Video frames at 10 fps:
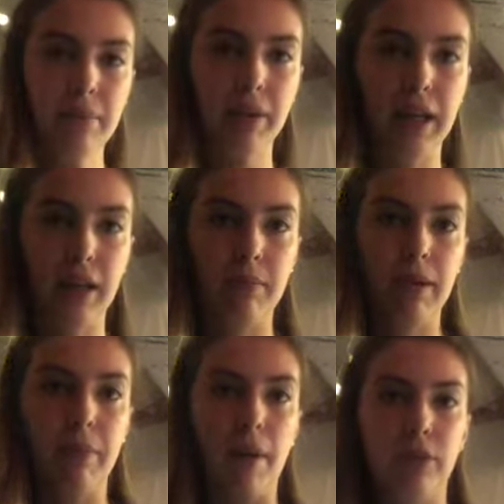but it can be
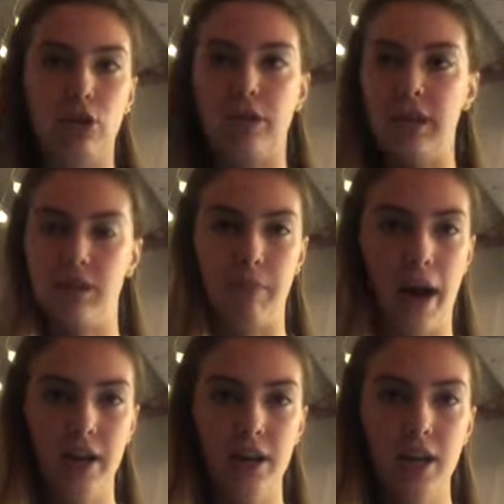puppetry
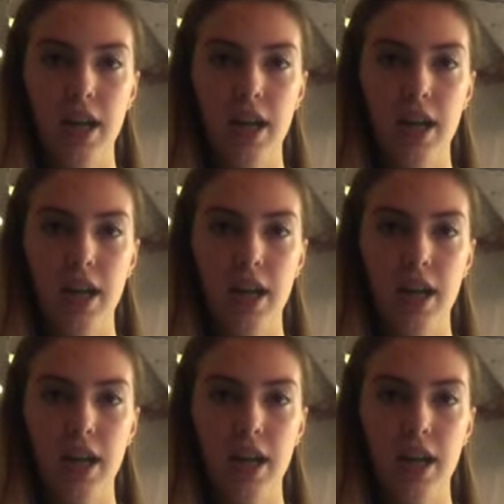inspired.